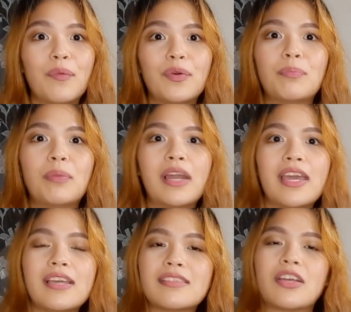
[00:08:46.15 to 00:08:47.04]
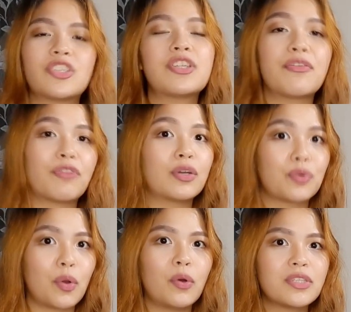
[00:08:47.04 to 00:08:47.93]
would play such
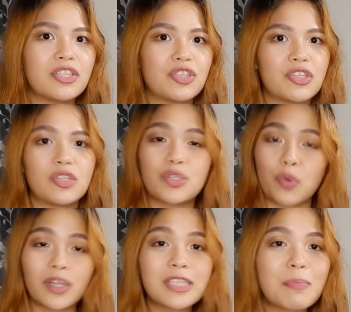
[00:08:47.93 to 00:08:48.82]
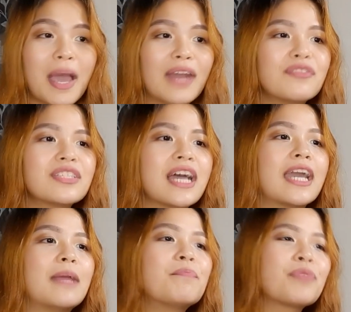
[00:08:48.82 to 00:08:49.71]
different roles in just a short span of
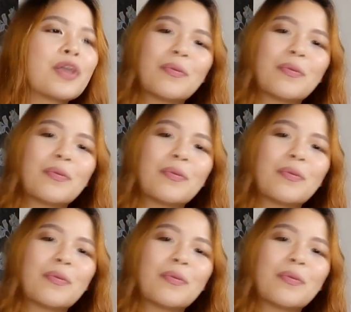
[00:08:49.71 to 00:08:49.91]
time.